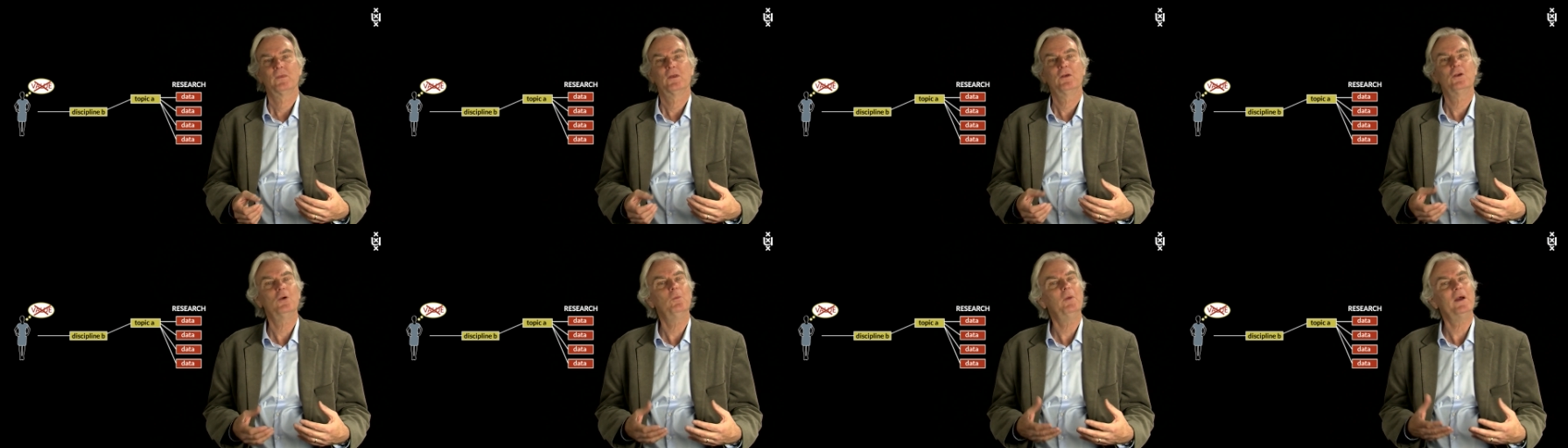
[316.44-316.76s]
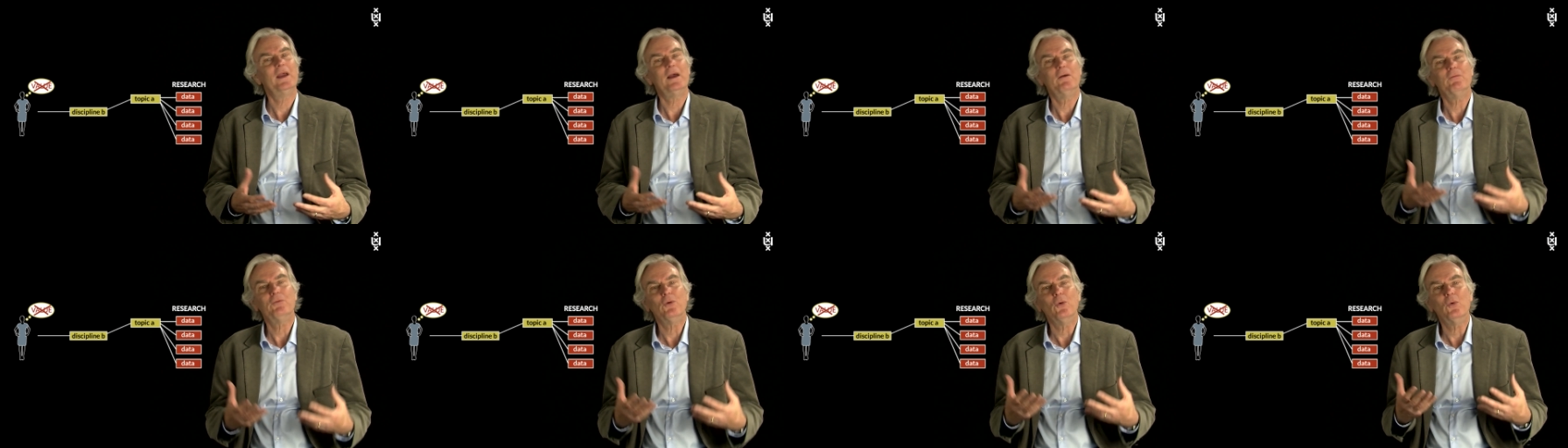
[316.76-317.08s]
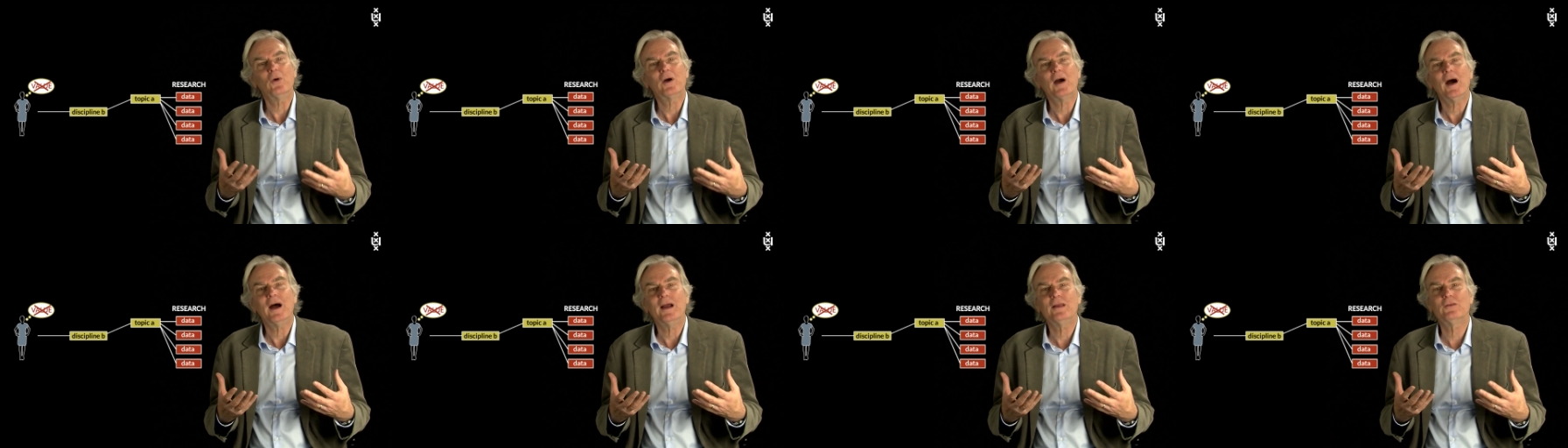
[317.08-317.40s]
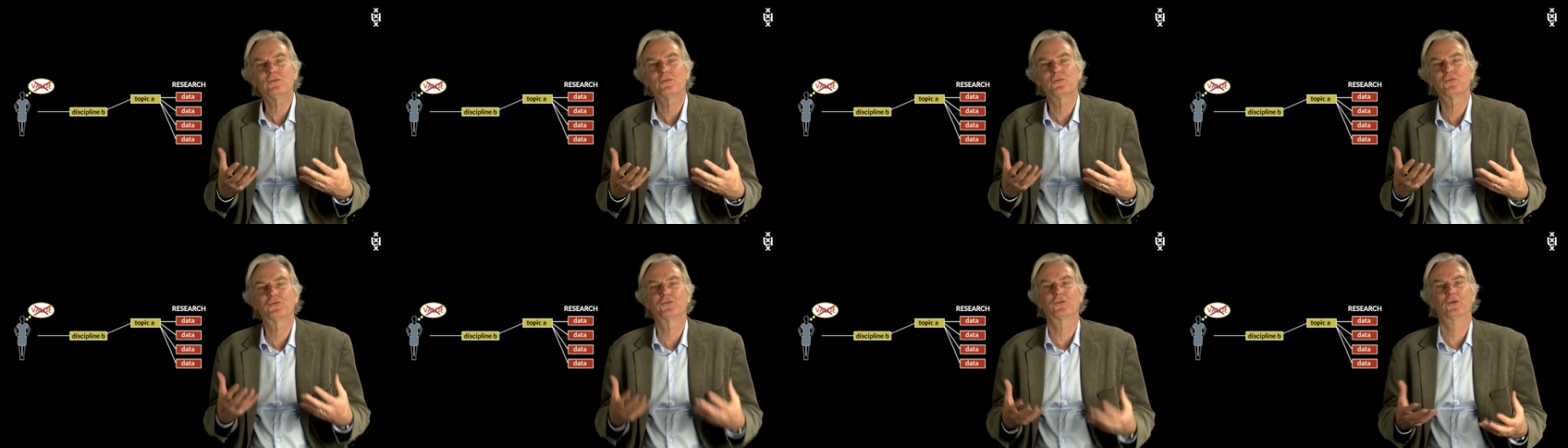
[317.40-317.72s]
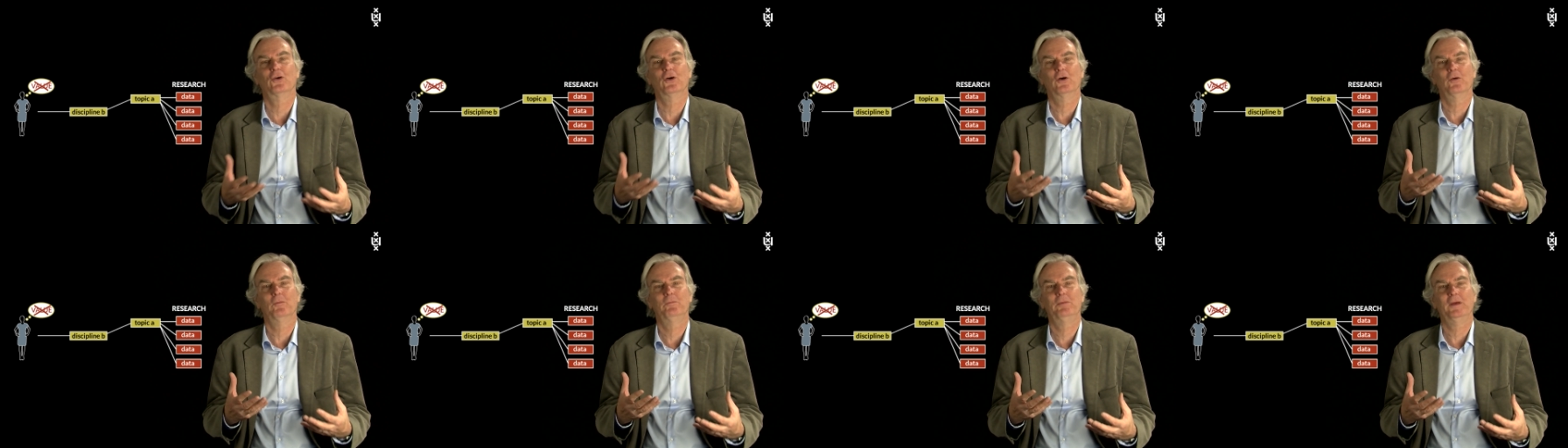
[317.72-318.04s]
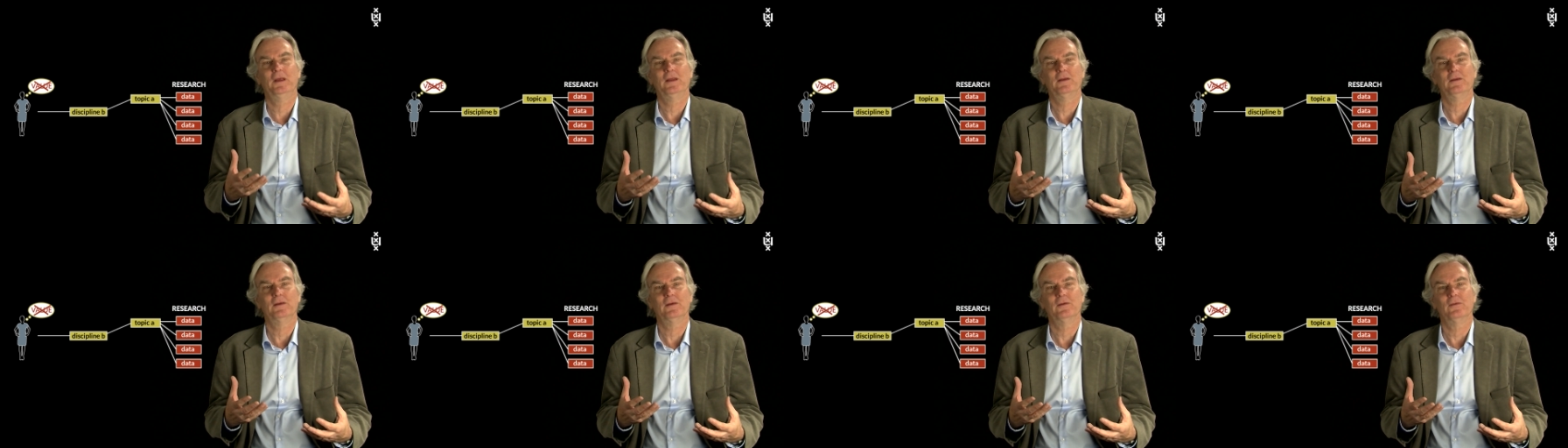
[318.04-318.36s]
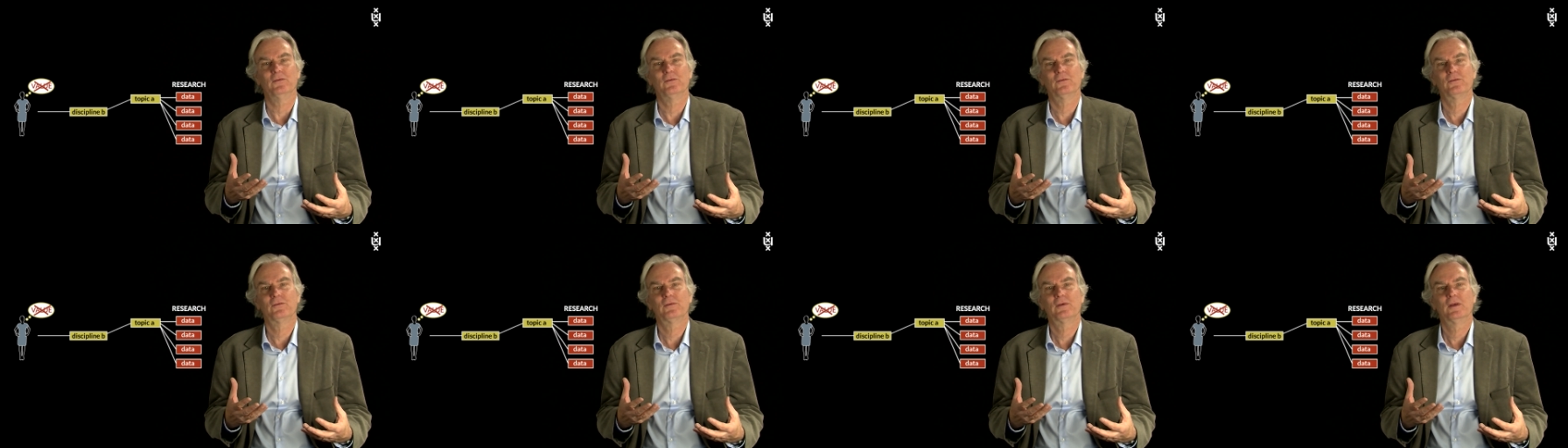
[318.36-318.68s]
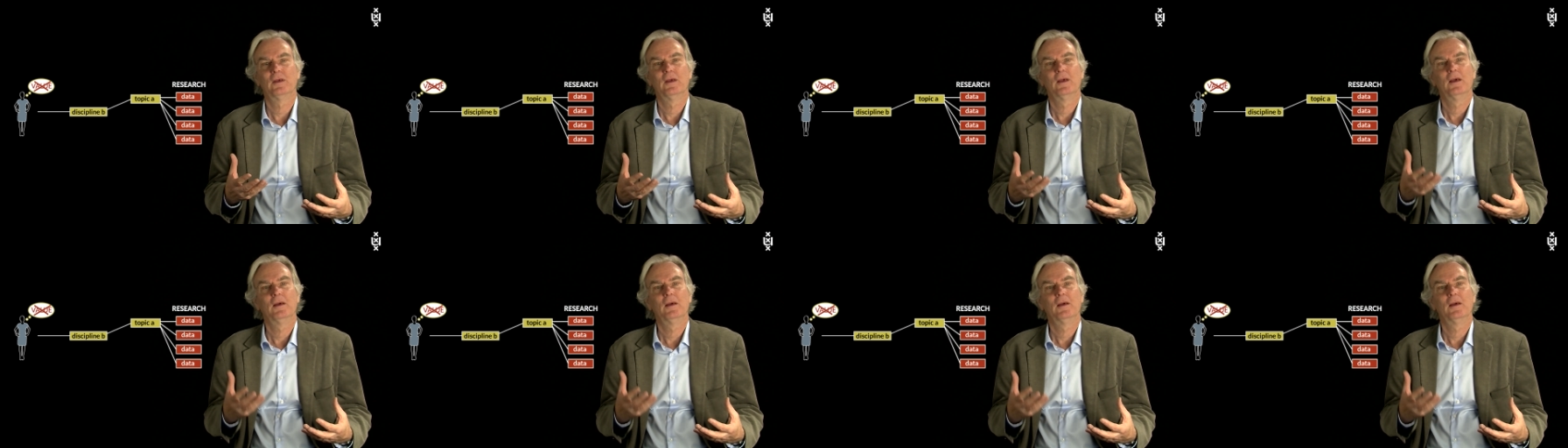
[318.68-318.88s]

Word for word: You may have all kinds of strong opinions,